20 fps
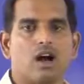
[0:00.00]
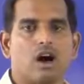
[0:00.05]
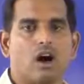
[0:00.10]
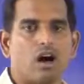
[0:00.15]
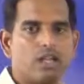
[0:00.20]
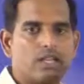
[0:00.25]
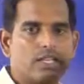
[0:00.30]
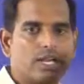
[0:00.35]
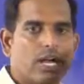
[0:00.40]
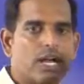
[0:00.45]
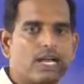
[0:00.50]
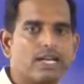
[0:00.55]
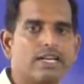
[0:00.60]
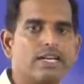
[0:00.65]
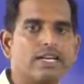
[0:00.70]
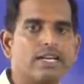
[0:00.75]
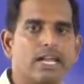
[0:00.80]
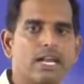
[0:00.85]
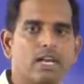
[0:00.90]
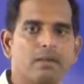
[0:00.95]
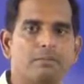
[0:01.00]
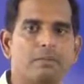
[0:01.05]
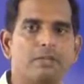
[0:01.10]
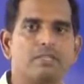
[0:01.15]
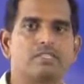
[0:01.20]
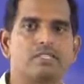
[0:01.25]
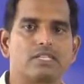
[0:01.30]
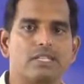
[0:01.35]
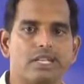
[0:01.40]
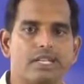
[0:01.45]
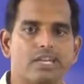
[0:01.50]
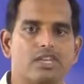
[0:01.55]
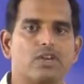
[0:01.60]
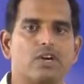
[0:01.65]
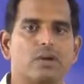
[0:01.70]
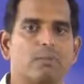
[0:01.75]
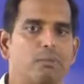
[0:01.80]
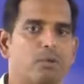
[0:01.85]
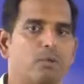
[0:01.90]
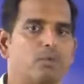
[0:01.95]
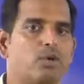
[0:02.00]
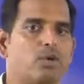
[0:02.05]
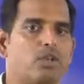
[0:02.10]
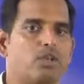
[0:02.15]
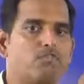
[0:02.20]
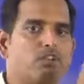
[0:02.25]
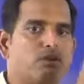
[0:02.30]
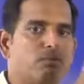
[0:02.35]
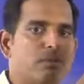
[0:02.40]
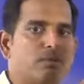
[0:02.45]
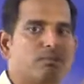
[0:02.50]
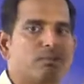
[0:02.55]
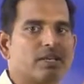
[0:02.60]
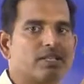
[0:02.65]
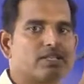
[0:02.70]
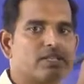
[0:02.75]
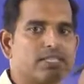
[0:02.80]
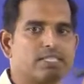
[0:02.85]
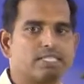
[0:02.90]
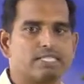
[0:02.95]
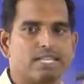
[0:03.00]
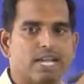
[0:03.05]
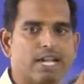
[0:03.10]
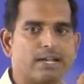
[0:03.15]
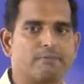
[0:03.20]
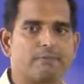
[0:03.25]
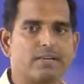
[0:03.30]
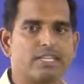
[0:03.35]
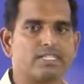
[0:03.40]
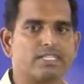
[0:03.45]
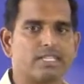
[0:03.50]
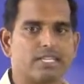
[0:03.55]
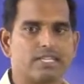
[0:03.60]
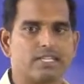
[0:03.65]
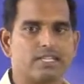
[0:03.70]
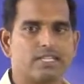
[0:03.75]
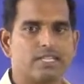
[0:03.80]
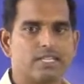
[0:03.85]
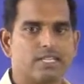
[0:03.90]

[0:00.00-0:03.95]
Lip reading: All the 100 elements in your memory will be present side by side.